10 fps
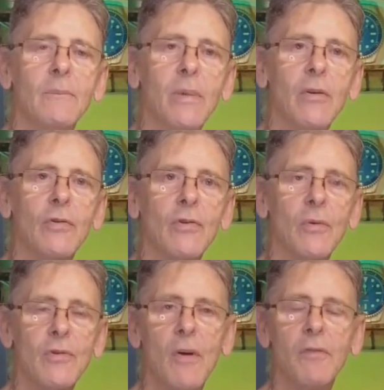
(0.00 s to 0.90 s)
because I
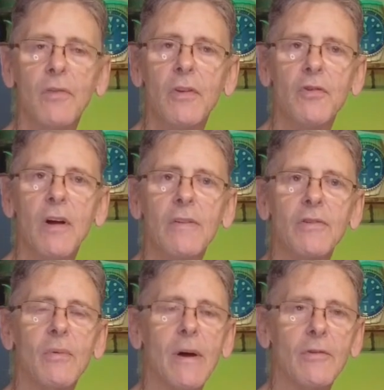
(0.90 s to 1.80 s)
was offered the chance
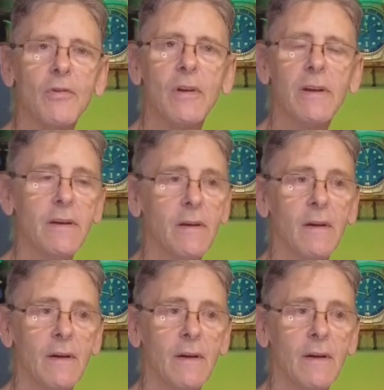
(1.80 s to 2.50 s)
to actually